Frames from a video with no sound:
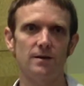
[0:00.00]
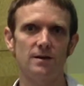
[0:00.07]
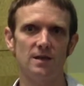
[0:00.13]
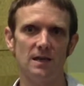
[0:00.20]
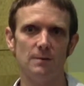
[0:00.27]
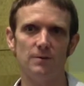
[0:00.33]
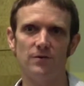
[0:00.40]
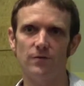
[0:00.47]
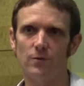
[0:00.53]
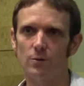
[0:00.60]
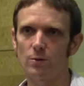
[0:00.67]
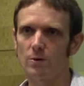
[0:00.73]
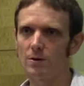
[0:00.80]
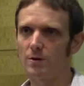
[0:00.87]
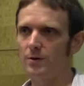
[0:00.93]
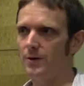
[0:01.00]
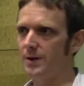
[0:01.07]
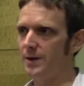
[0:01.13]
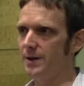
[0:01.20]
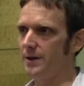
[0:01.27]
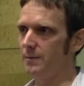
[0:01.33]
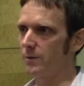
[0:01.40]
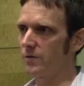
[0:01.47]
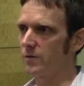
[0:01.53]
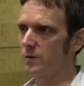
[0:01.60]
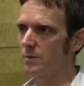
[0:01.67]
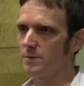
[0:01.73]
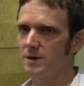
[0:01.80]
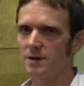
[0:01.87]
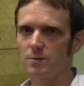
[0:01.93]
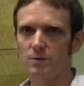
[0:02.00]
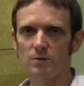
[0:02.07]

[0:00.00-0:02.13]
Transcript: the day before the performance.